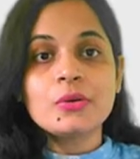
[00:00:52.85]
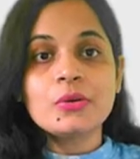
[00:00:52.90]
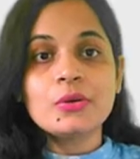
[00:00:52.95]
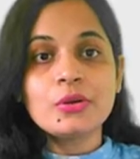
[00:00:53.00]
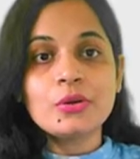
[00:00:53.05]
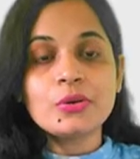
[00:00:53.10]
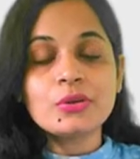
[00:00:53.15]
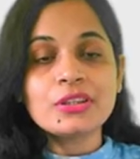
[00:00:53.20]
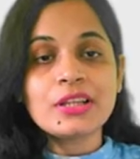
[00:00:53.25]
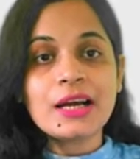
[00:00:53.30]
We
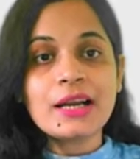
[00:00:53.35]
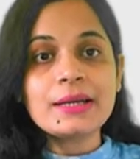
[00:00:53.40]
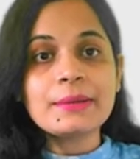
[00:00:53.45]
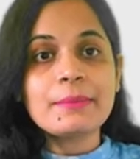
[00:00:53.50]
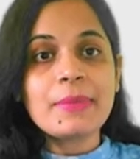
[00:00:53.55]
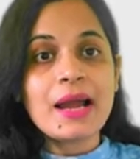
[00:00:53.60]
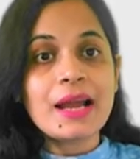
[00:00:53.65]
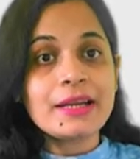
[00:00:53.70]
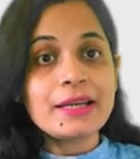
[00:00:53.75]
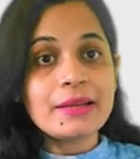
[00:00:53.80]
know
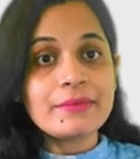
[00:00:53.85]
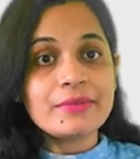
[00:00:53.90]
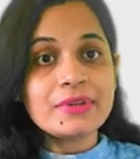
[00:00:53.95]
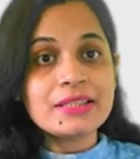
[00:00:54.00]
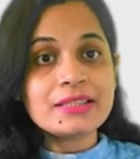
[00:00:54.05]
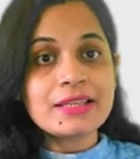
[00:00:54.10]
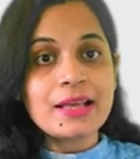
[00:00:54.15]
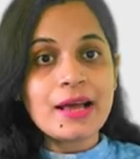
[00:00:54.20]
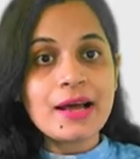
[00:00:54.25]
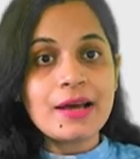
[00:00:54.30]
that
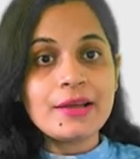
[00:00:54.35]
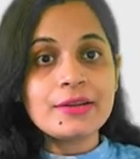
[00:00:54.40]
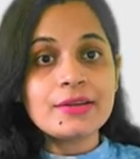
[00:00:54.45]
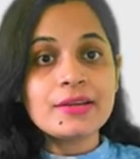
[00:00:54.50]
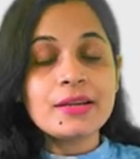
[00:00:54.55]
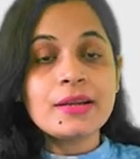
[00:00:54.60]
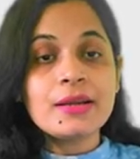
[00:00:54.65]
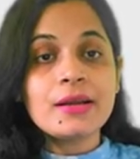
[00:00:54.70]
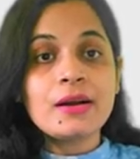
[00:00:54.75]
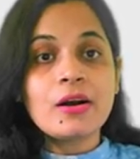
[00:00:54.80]
vitamins are
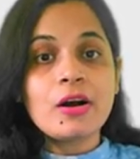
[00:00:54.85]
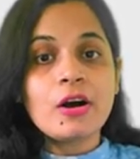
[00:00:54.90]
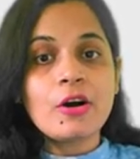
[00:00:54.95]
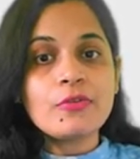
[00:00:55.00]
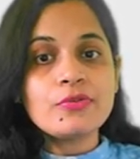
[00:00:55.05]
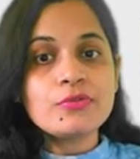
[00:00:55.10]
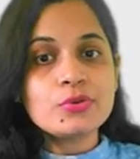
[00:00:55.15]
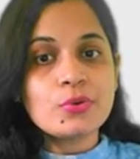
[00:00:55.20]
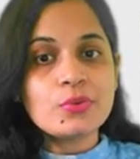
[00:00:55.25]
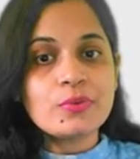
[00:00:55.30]

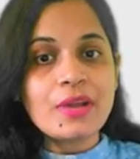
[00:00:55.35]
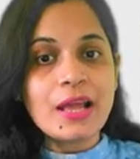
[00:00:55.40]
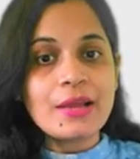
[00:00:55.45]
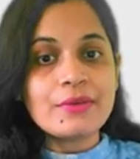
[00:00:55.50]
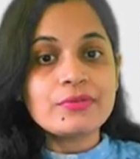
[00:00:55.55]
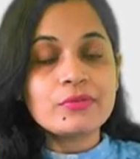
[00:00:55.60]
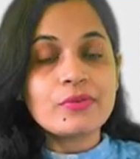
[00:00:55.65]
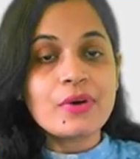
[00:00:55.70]
of two types.